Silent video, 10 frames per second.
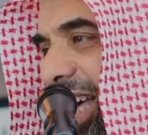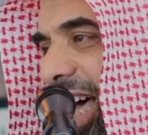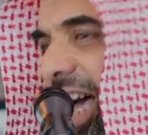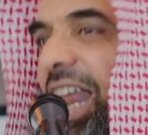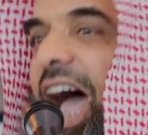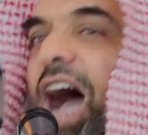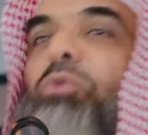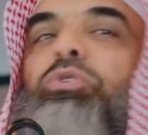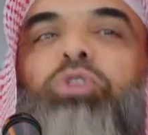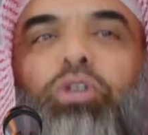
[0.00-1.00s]
And how
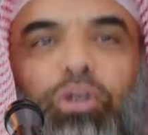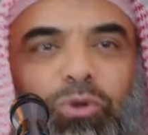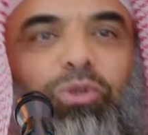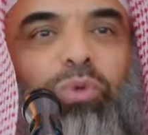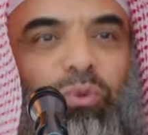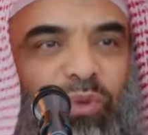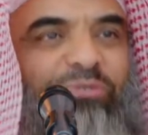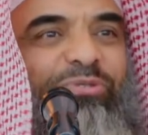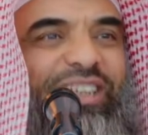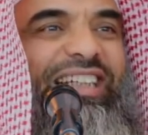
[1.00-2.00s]
secured would we
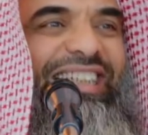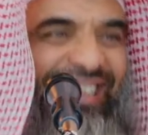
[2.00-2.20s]
feel?